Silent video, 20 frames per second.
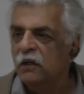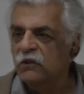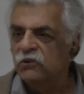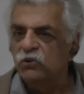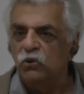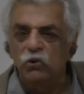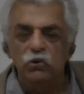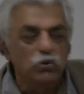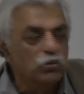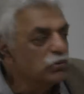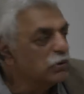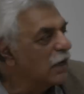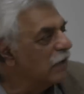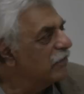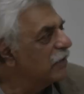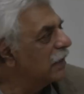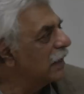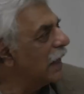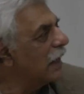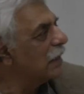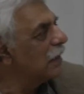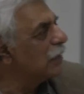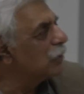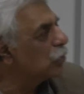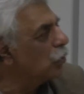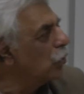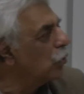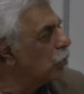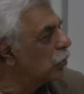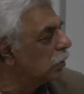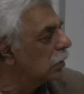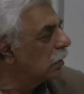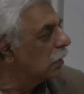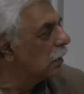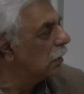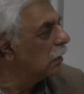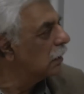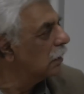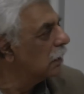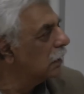So you never get it
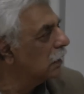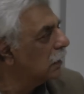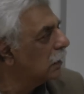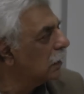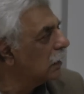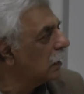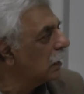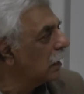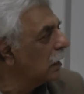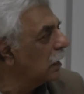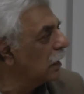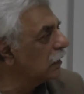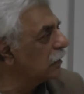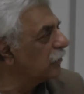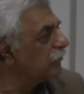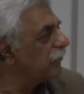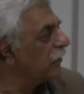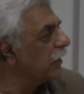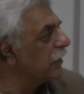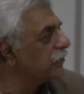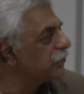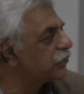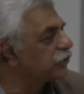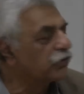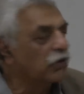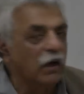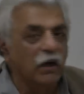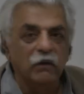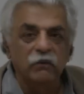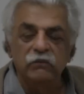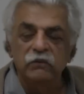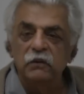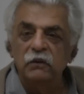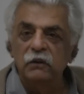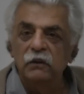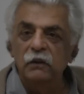all in the first round.